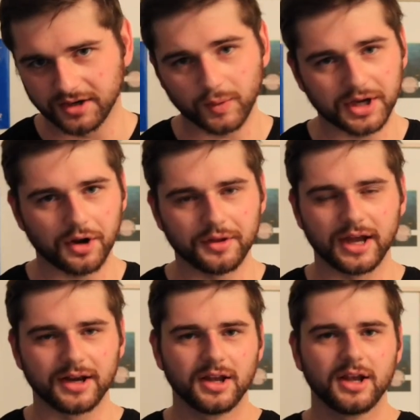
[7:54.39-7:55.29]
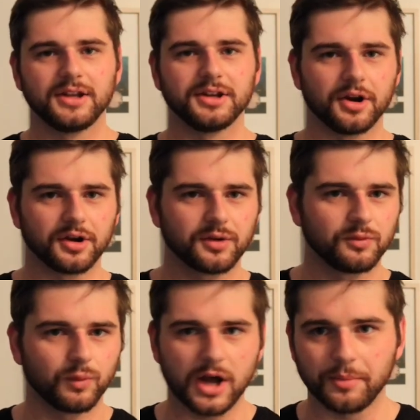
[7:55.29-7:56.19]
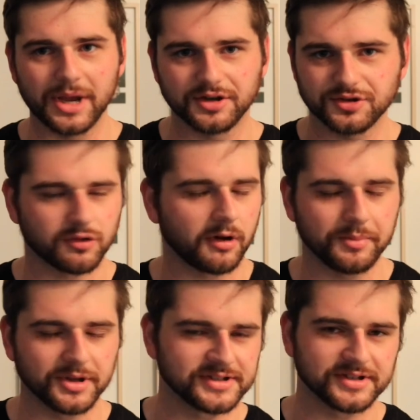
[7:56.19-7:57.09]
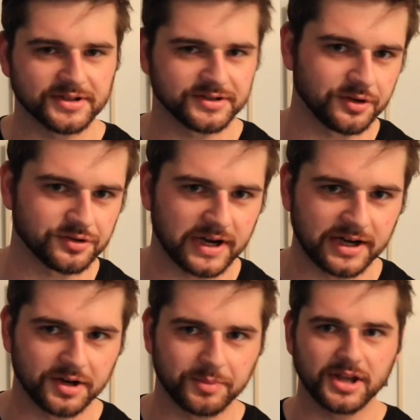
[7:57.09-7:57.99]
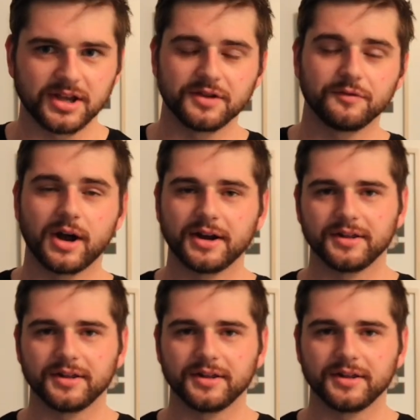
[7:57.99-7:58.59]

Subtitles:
And we know that, you know, well-managed growing businesses don't trade at a PE of one,